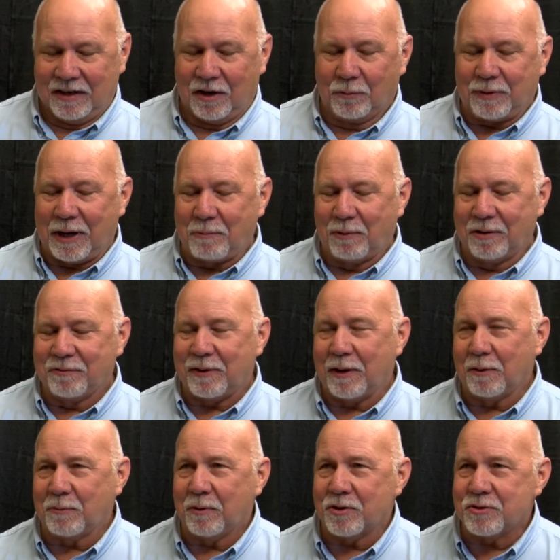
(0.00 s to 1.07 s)
Okay, one
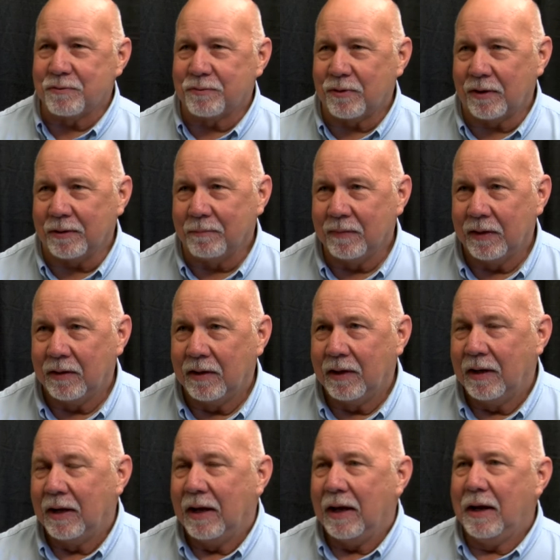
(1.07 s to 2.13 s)
final question for you.
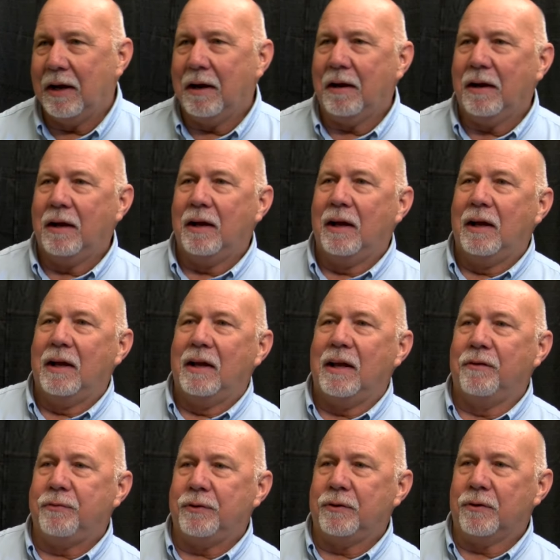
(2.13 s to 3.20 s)

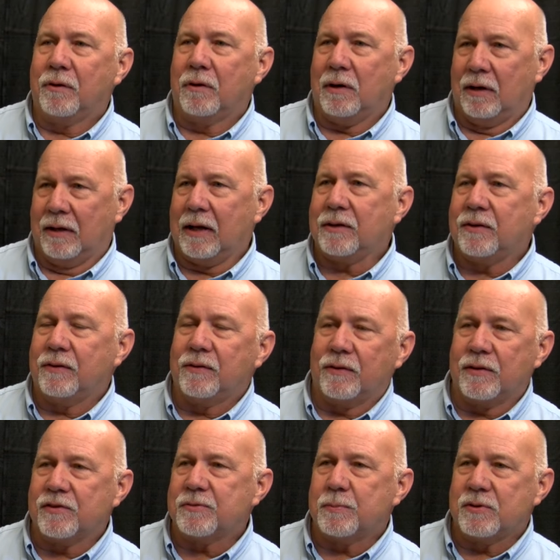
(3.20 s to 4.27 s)
If you're elected to
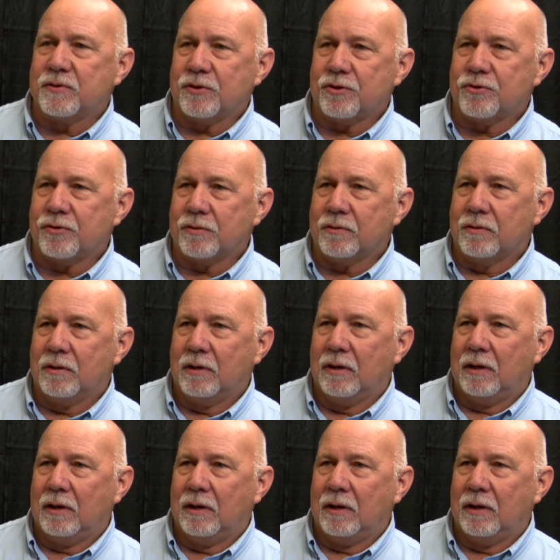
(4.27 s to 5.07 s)
this position,